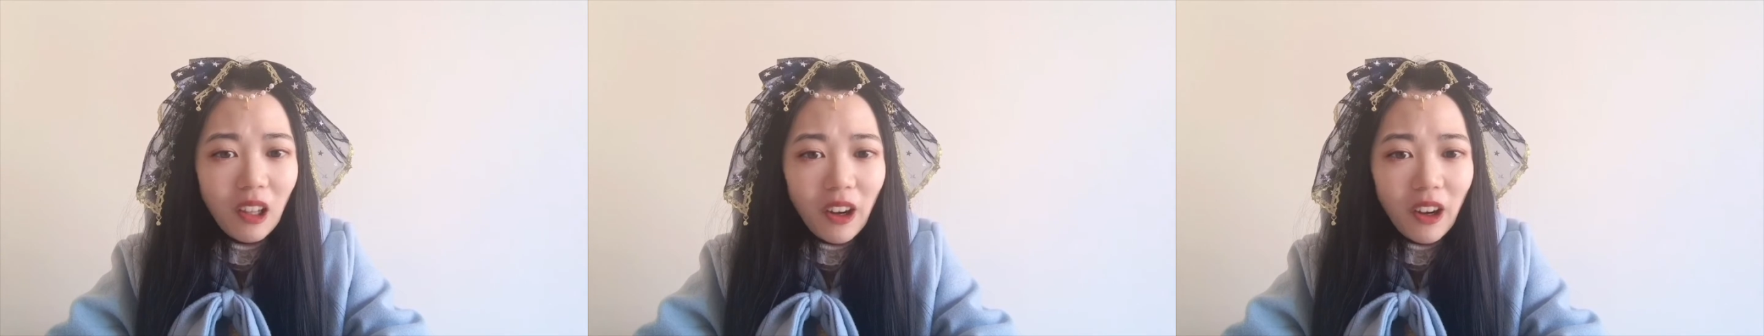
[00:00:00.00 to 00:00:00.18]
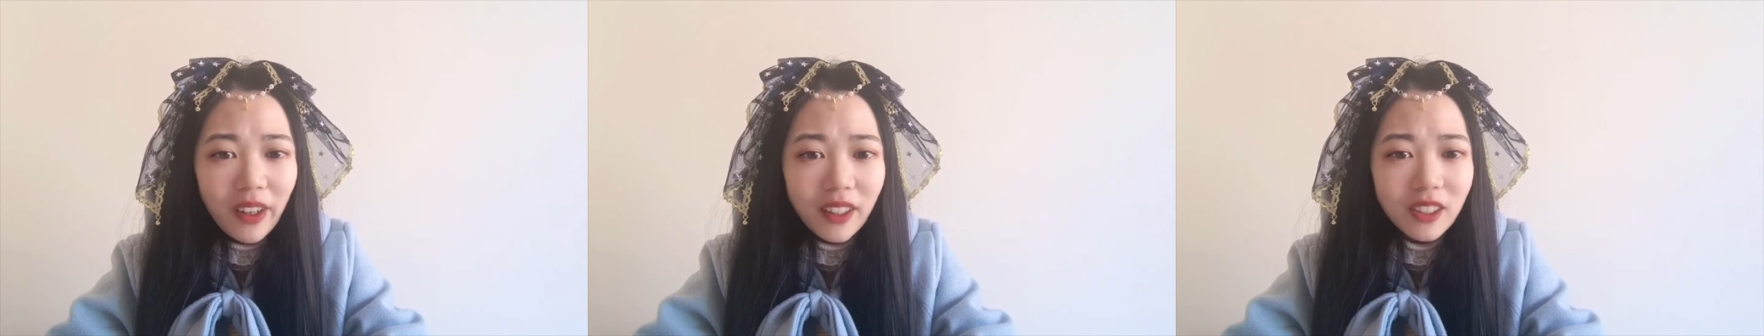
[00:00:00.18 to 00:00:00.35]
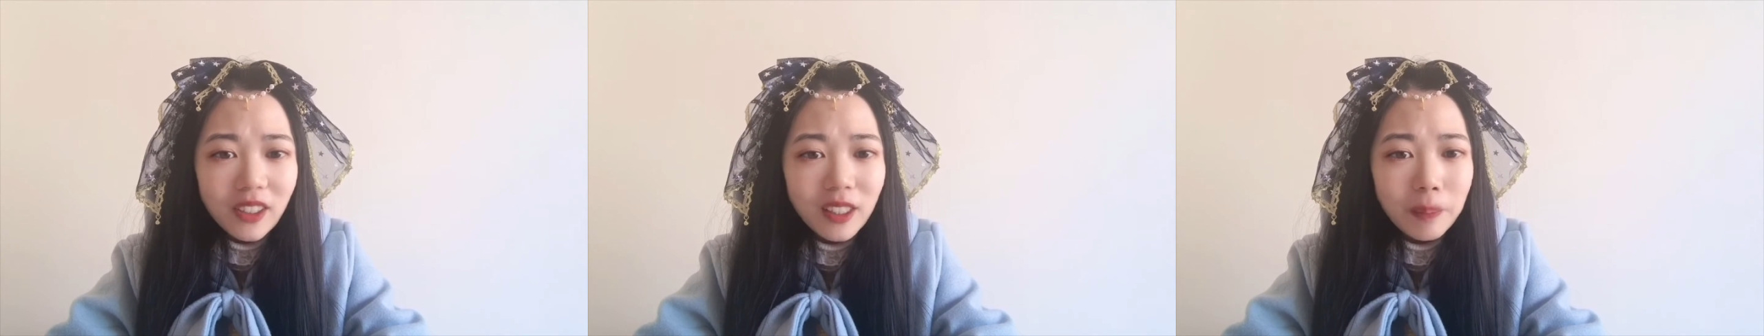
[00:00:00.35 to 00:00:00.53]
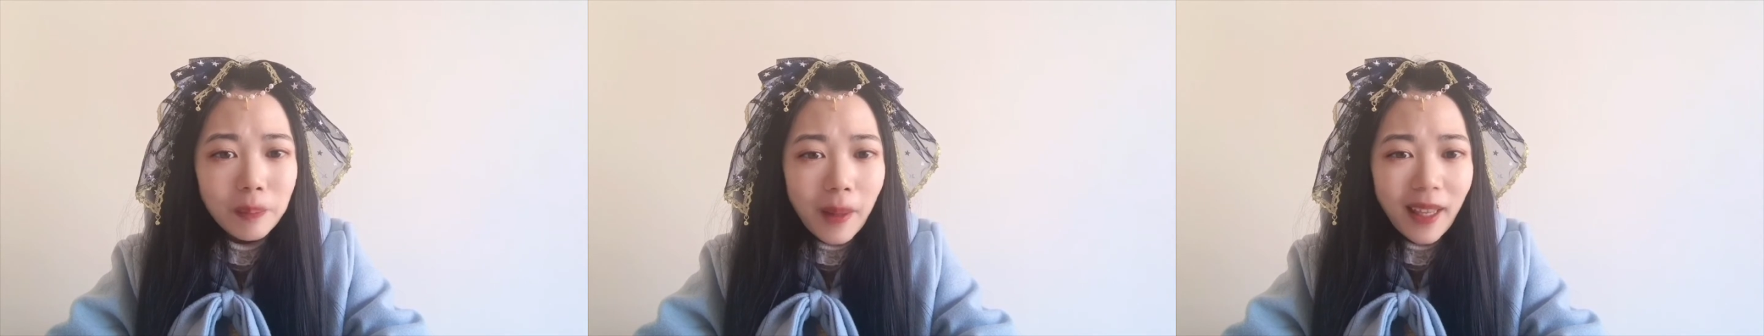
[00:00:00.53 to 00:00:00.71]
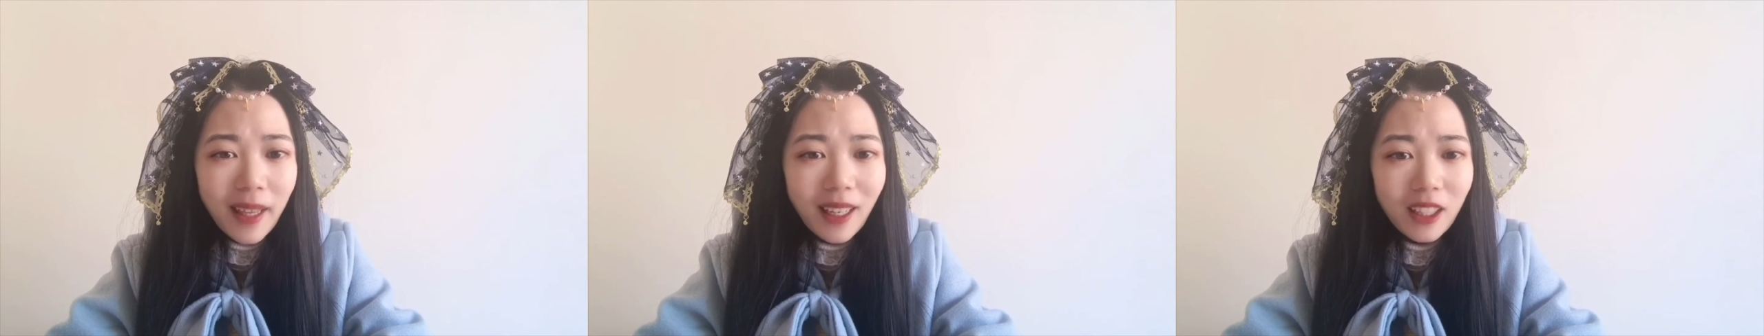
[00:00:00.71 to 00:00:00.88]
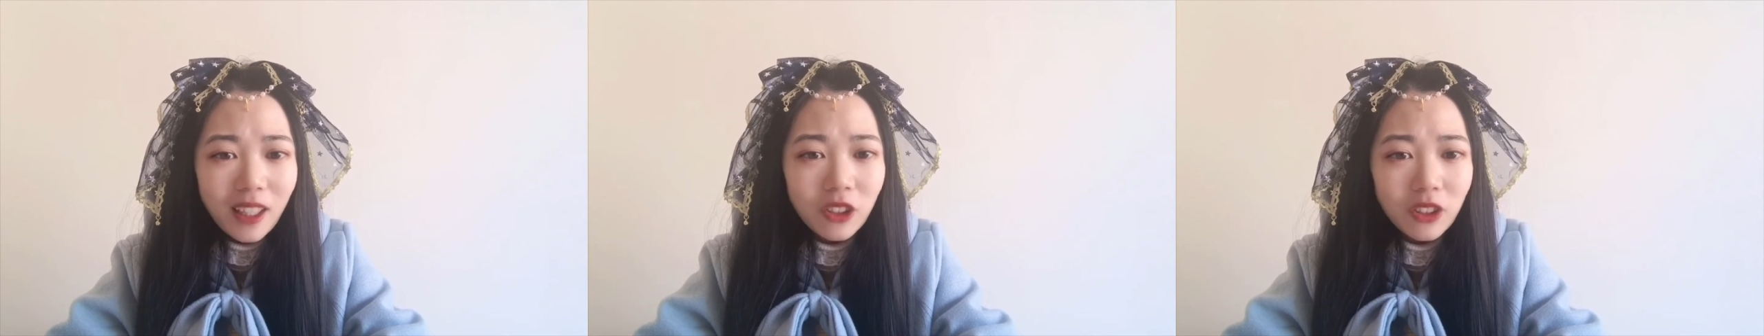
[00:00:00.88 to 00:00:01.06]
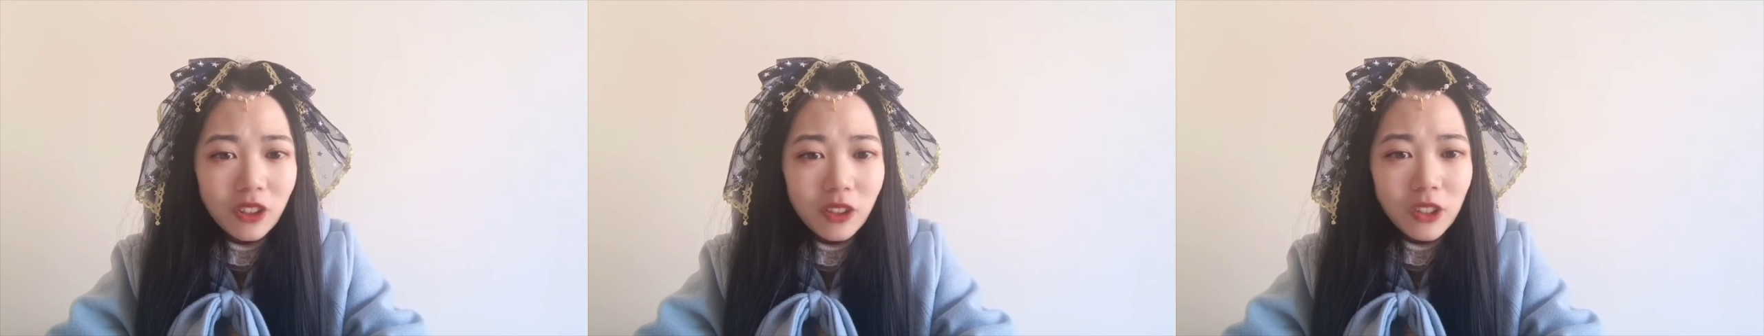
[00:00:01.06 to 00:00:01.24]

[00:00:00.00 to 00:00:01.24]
learning Spanish.